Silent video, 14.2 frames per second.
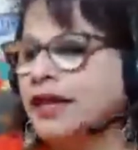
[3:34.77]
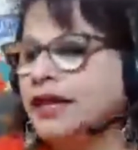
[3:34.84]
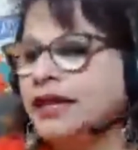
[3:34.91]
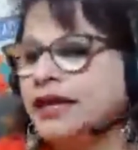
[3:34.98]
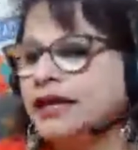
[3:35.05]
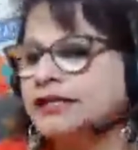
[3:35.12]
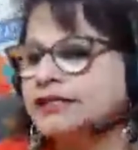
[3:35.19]

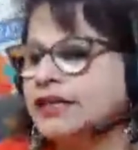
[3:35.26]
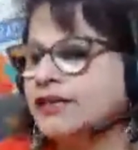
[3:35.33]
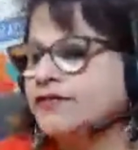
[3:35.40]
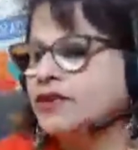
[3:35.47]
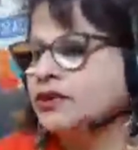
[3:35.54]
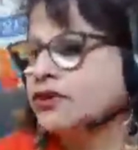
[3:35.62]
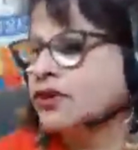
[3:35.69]
is
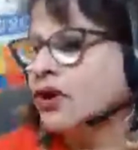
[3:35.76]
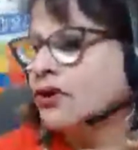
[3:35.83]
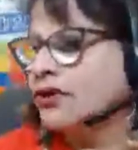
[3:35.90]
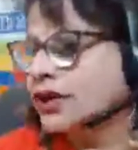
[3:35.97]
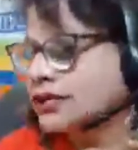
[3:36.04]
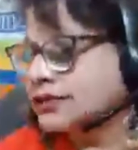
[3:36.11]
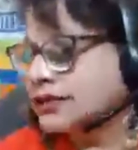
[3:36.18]
if you
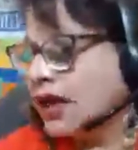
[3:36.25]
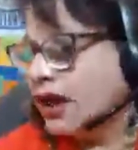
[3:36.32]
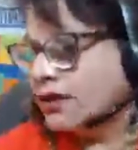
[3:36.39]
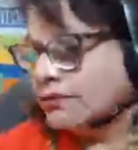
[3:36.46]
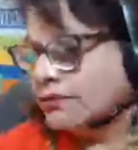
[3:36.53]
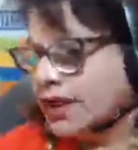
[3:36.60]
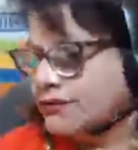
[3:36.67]
notice
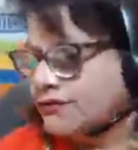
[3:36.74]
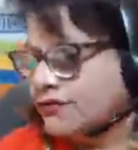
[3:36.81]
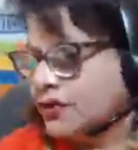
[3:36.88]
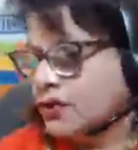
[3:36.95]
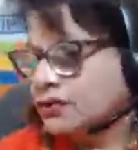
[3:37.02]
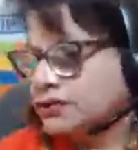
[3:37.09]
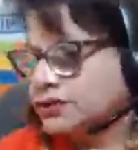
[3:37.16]
on my
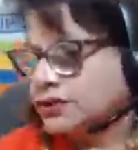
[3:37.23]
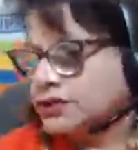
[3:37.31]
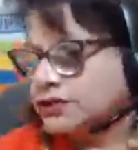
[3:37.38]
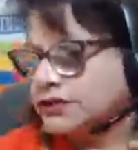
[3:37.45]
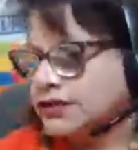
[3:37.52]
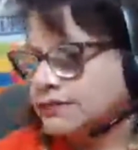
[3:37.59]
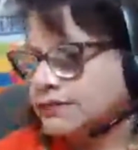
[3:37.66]

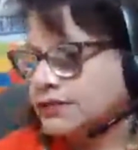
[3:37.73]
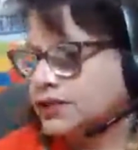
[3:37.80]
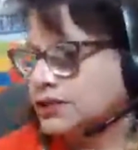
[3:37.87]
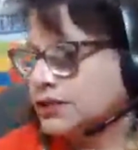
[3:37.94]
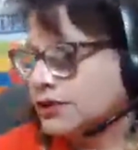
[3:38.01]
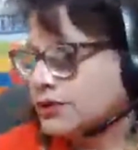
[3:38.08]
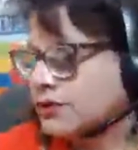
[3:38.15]
folders, let me
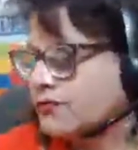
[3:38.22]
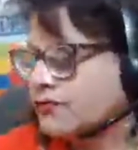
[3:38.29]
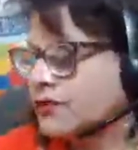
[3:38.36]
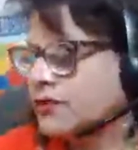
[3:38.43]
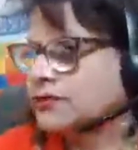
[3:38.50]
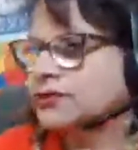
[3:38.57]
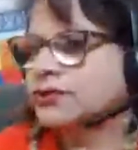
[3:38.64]
show you a
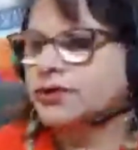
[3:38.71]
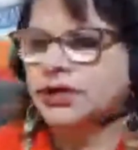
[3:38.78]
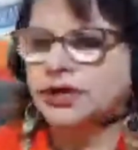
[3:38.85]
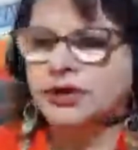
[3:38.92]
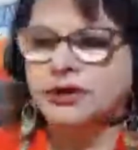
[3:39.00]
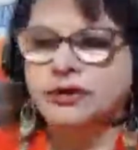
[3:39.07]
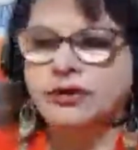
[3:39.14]
folder
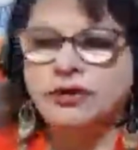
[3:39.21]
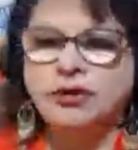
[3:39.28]
here.